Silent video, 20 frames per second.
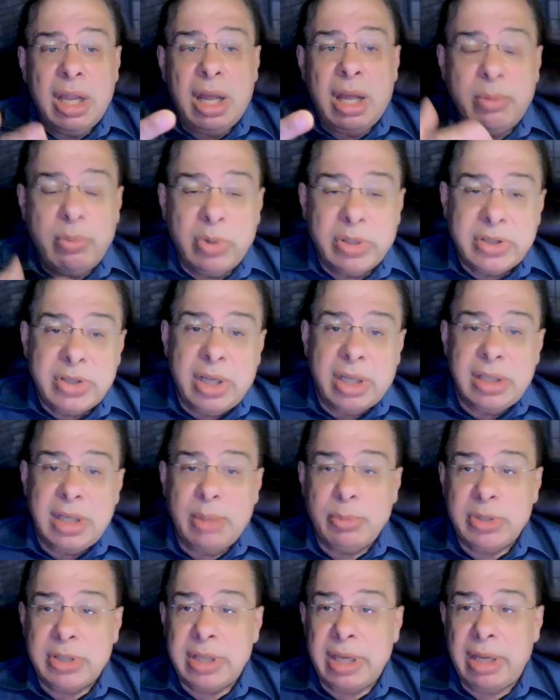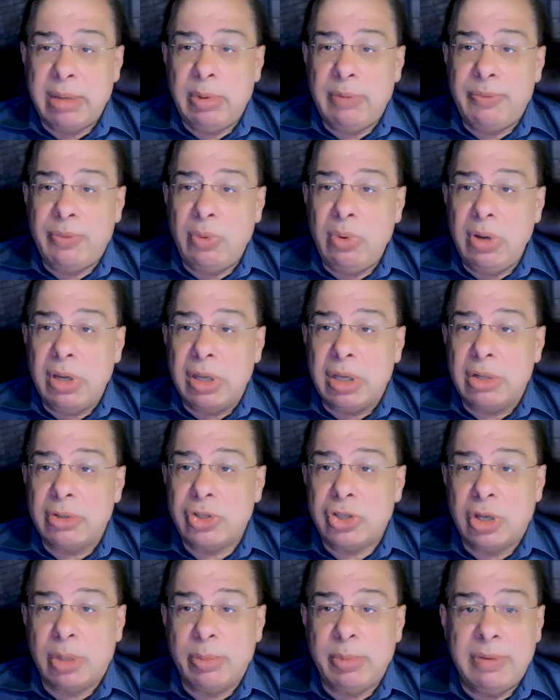uh, what Satyam was saying before, you know,
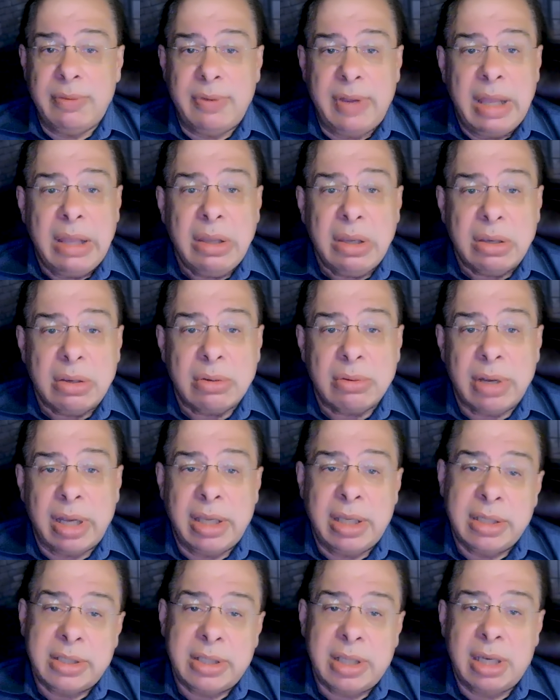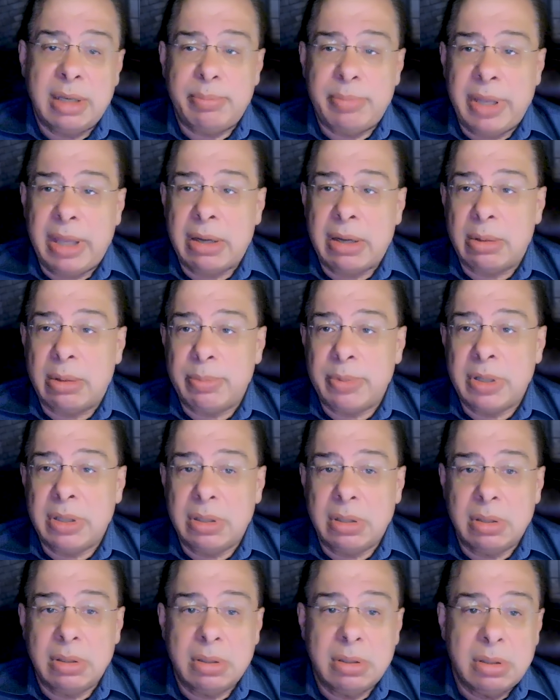show me the value. Right? He said it better, but
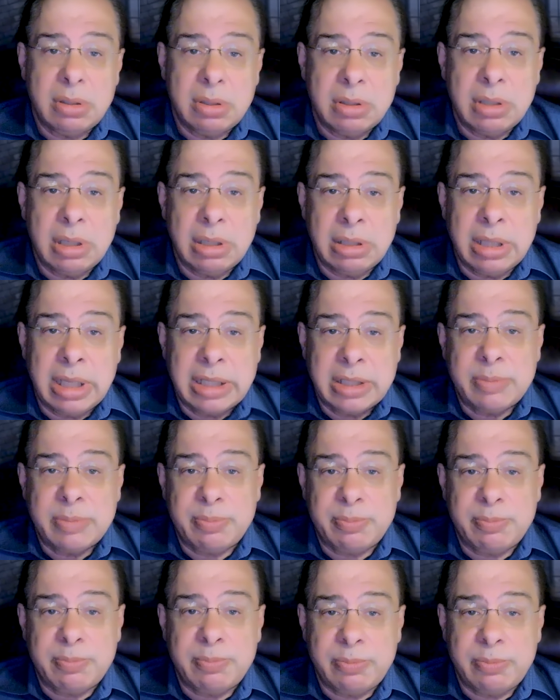that's